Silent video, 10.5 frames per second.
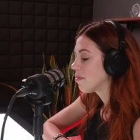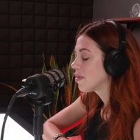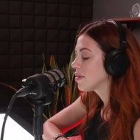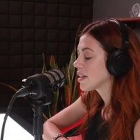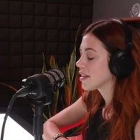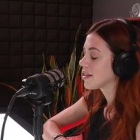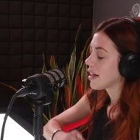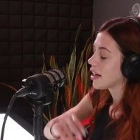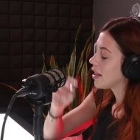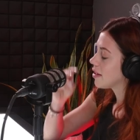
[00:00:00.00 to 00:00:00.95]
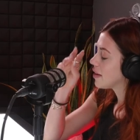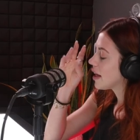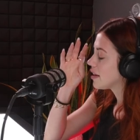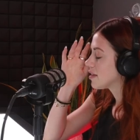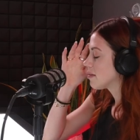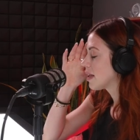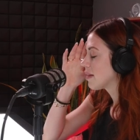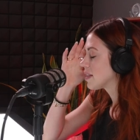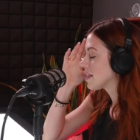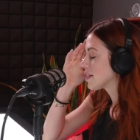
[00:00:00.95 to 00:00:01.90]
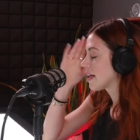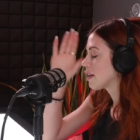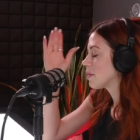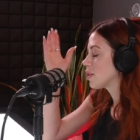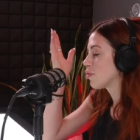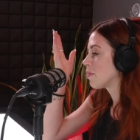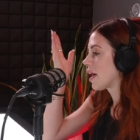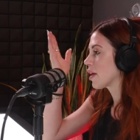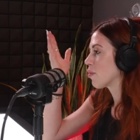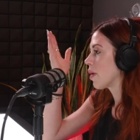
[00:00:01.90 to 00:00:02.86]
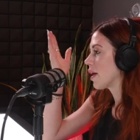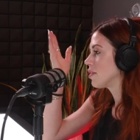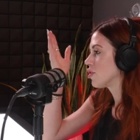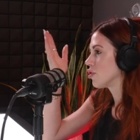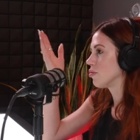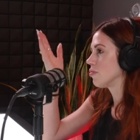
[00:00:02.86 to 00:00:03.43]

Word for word: what was I going to say? Uh, that sometimes it doesn't have to be so black and white, too.